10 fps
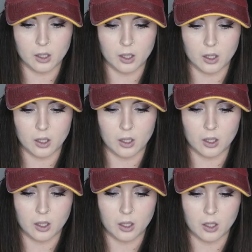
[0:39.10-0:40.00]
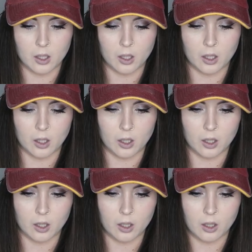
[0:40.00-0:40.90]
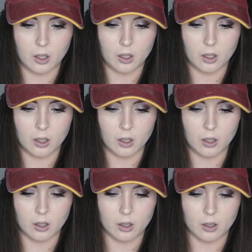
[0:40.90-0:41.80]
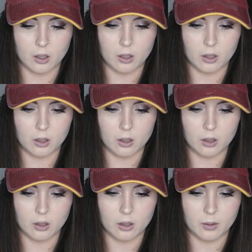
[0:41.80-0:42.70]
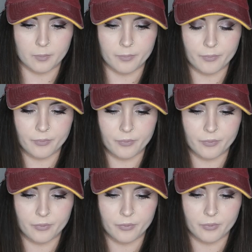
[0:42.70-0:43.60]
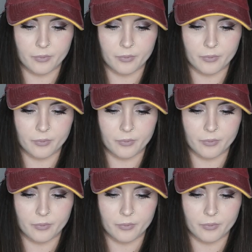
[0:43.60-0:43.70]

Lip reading: No one is speaking in this clip.